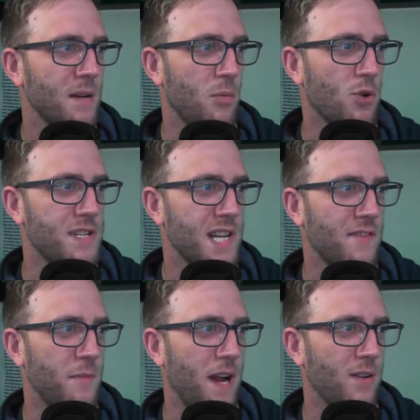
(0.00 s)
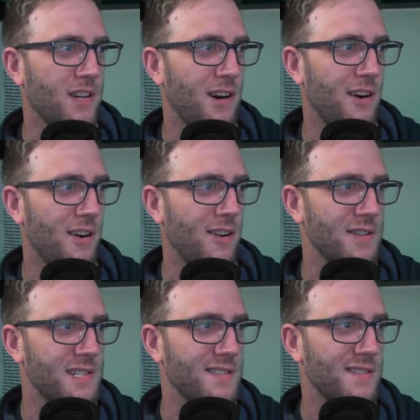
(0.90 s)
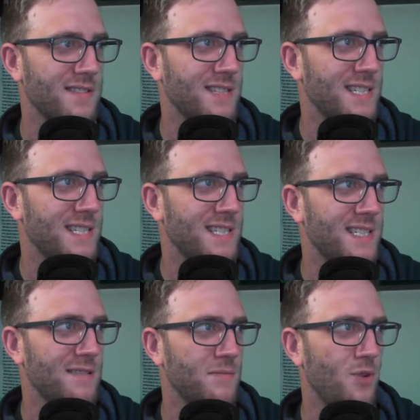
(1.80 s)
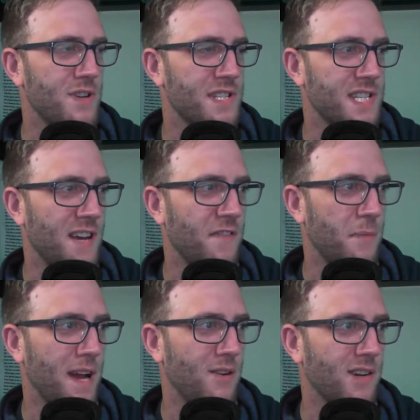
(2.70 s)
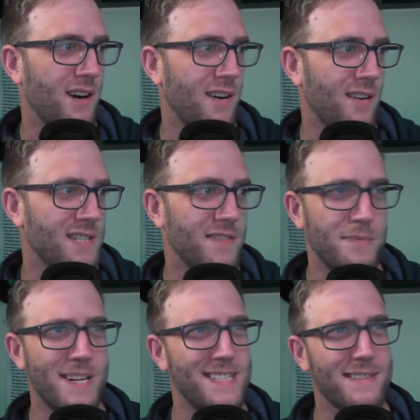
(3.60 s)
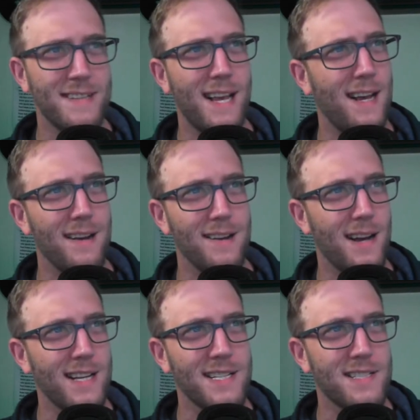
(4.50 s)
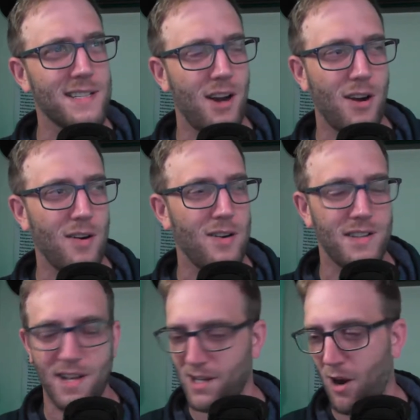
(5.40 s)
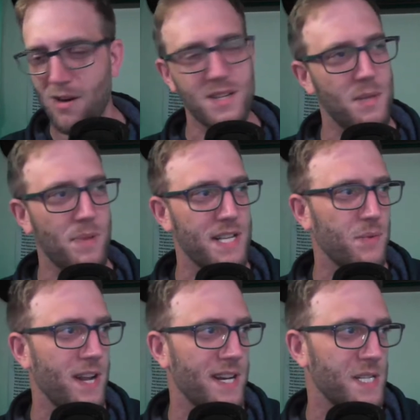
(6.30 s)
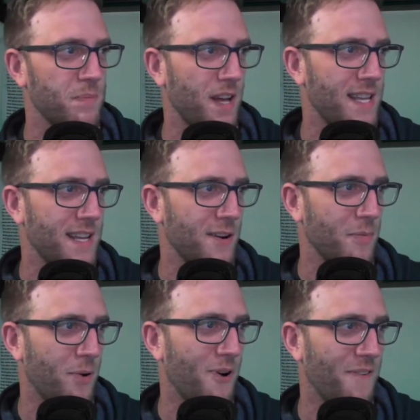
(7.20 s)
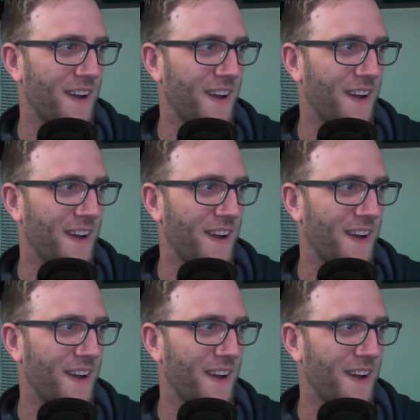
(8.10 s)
More stuff about cars. More stuff about cars. Everybody's yeah. I guess the car the car is the best way to display that you're a bro